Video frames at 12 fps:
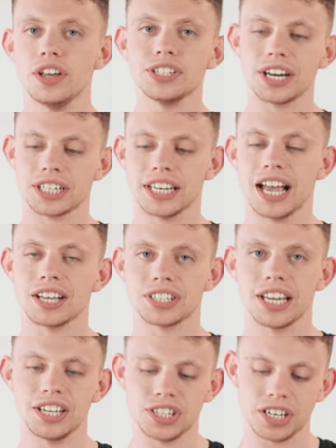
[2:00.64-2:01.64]
this actually has a
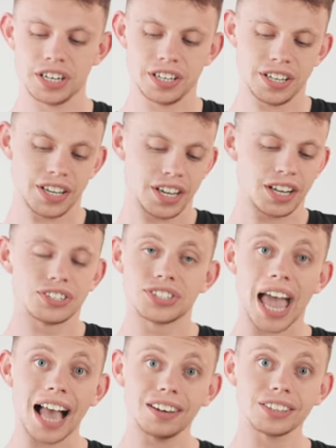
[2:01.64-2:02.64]
hidden
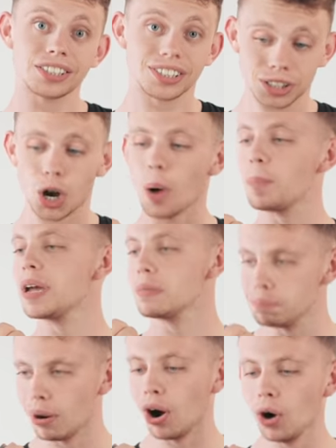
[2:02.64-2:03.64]

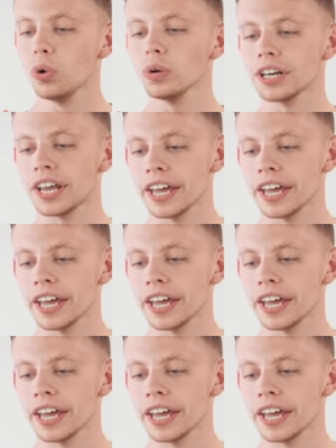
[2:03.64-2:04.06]
telescopic pole in